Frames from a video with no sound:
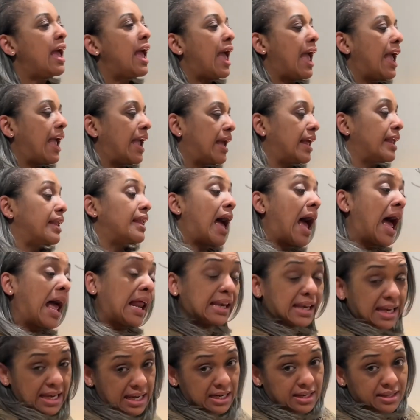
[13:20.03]
And I
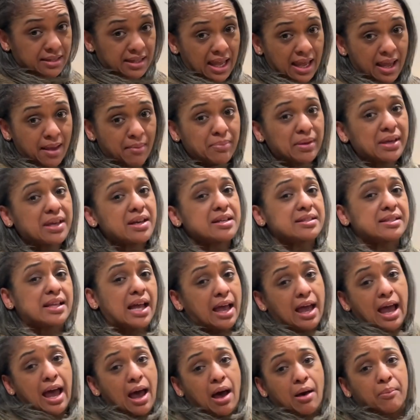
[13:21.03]
needed that because
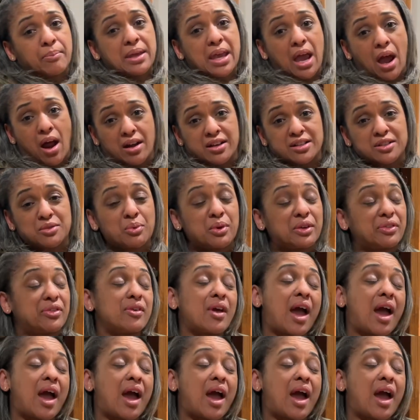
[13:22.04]
I'll be honest with you,